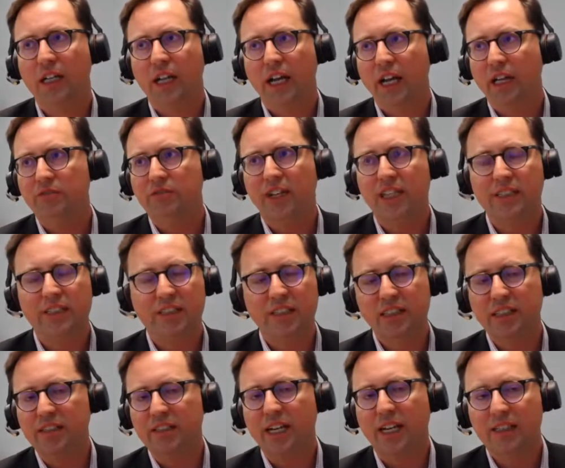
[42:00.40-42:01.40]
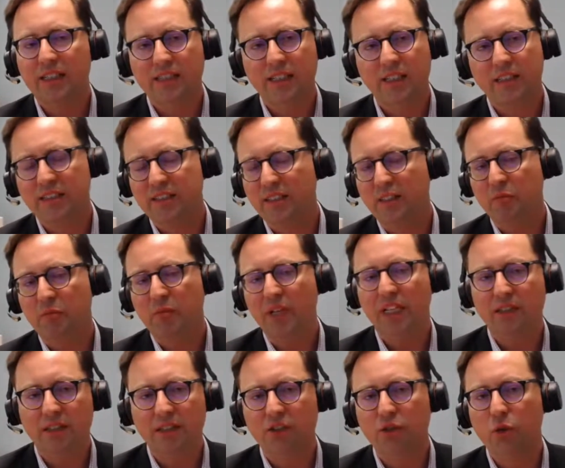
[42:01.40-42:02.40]
invest in these assets that meet
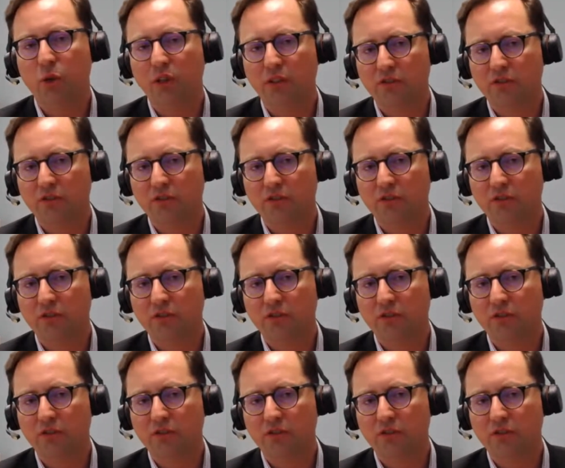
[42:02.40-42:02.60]
this sort of